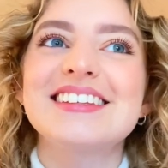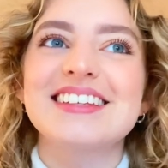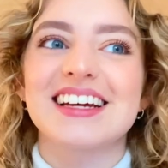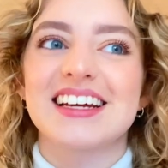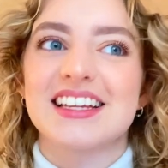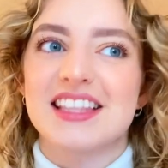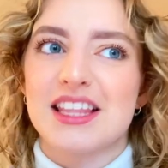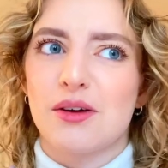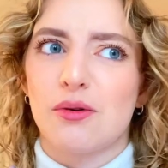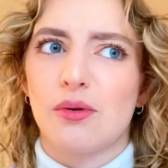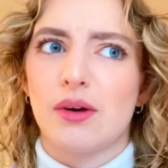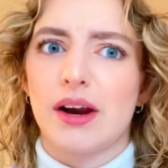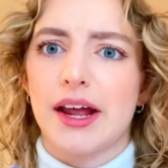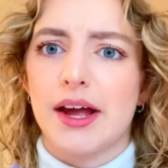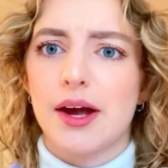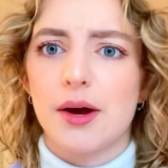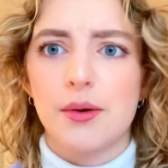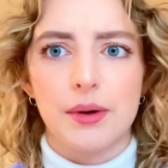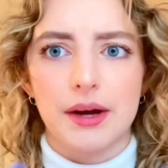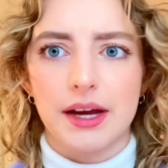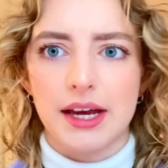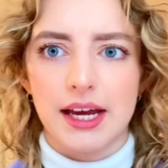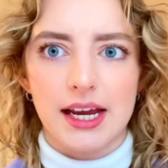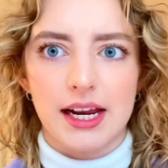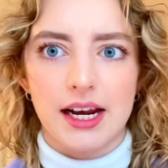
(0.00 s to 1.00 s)
And they were like, oh,
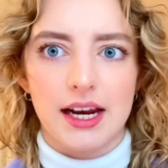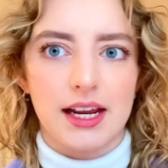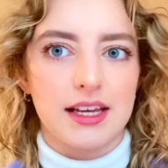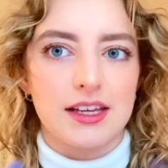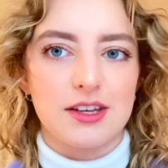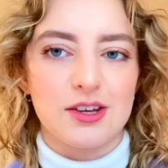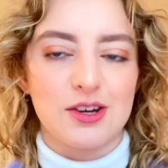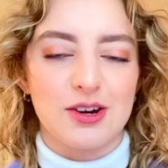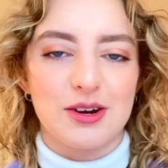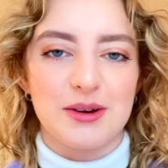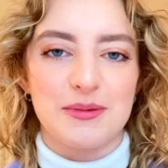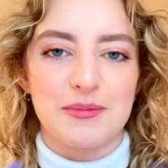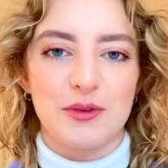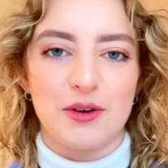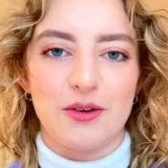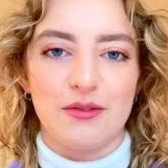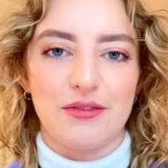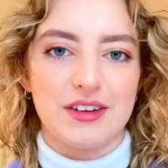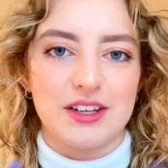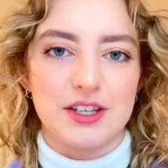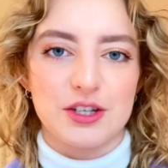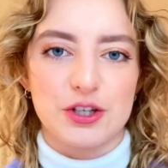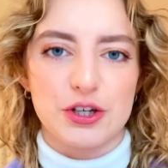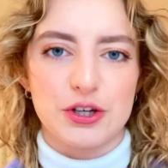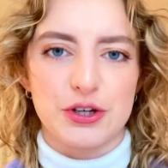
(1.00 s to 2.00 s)
okay, like you can move
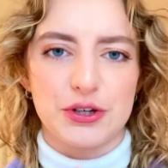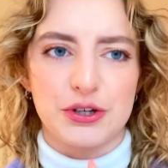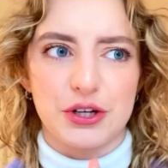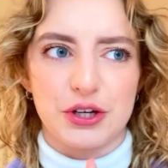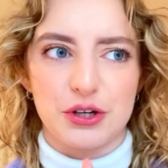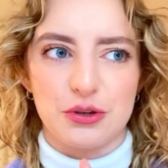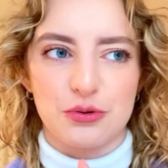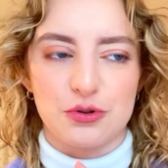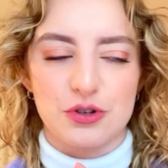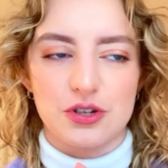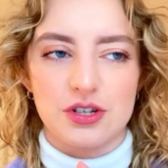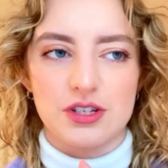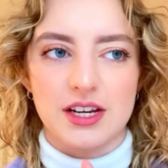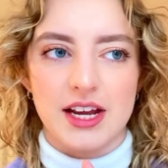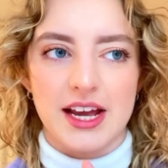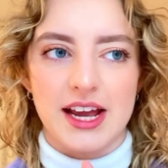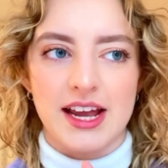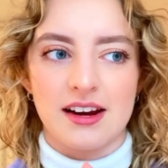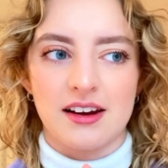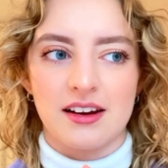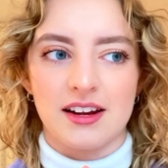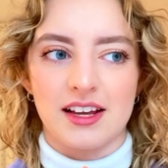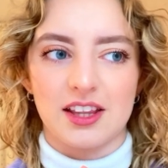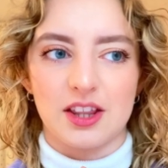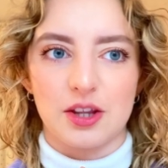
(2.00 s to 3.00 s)
in sooner, you'll just stay
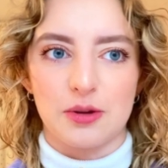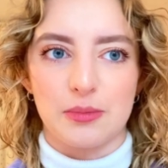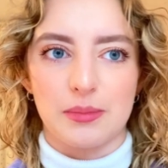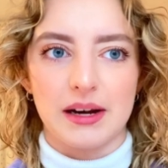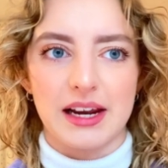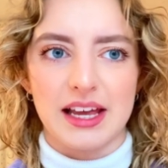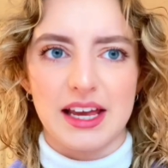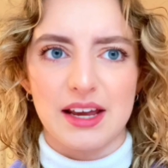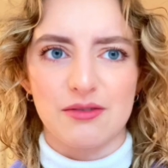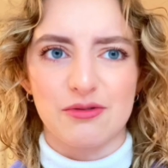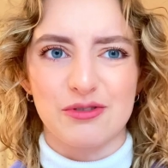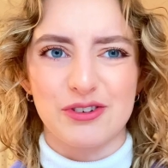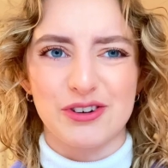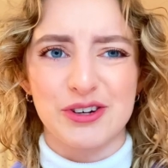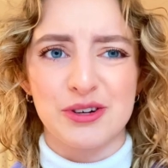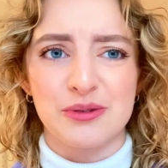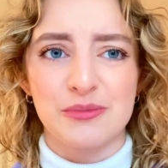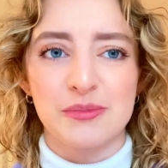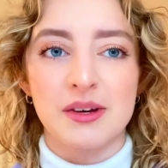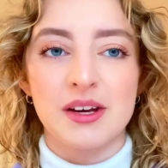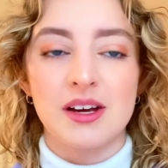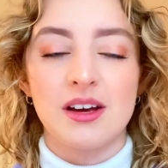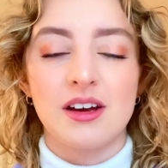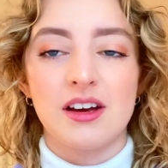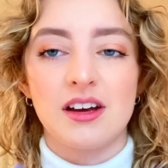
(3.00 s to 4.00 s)
in like the
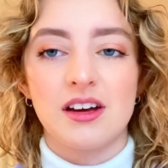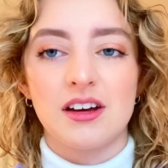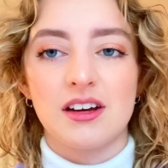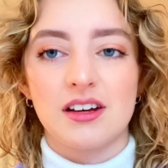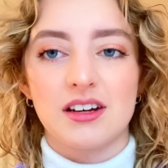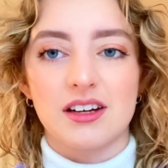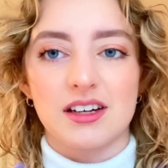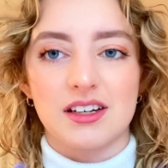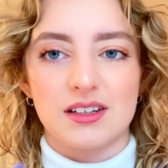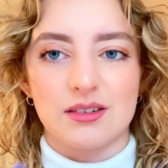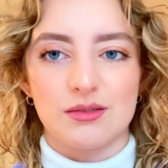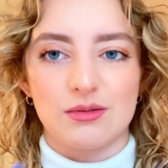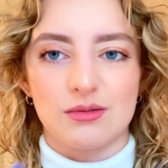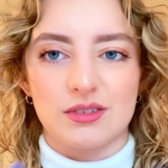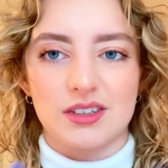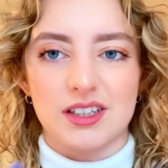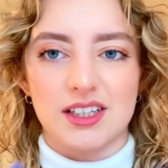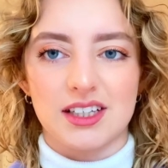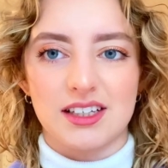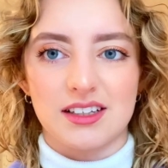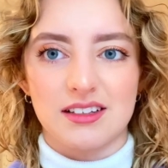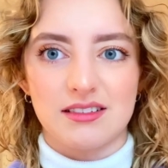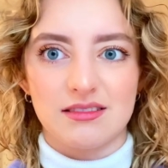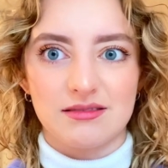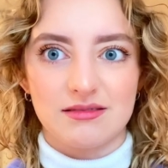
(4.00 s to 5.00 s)
playroom. And I was
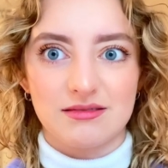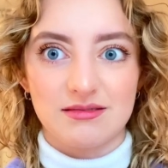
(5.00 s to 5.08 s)
like,